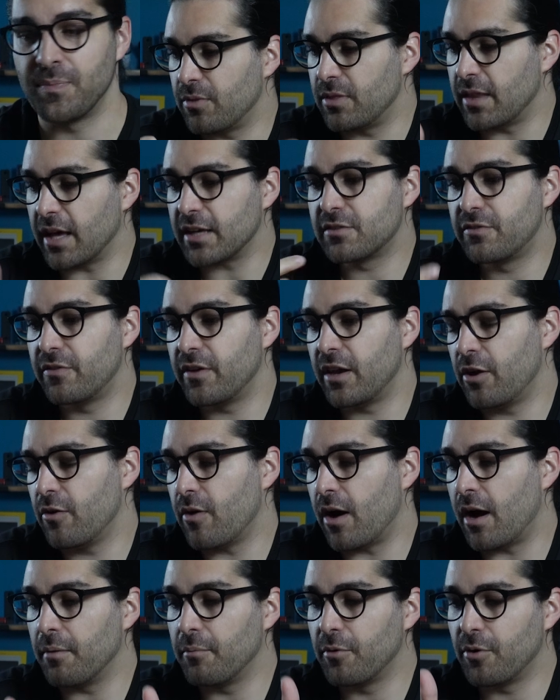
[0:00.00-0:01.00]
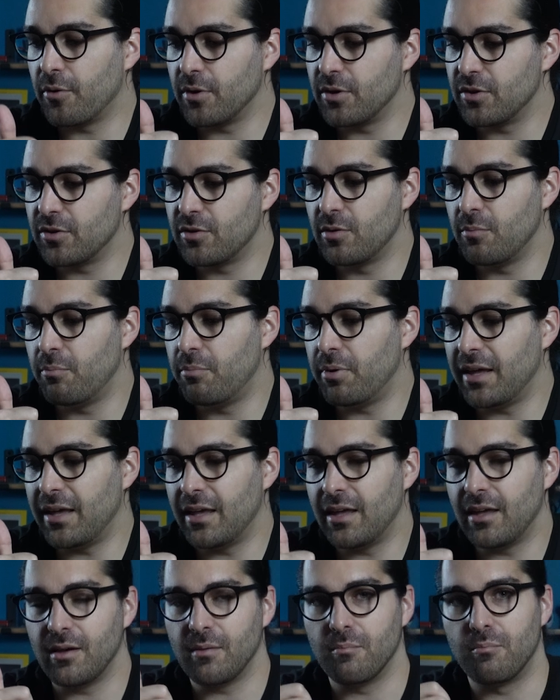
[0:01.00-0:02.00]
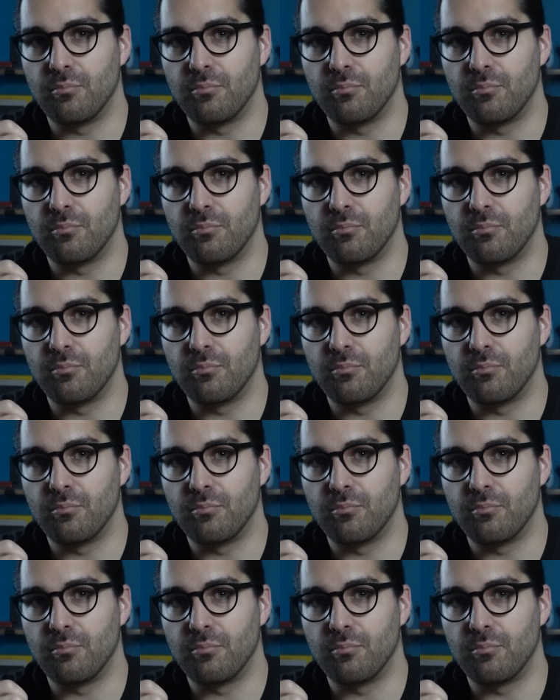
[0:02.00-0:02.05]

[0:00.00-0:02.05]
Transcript: Next video, I'm going to be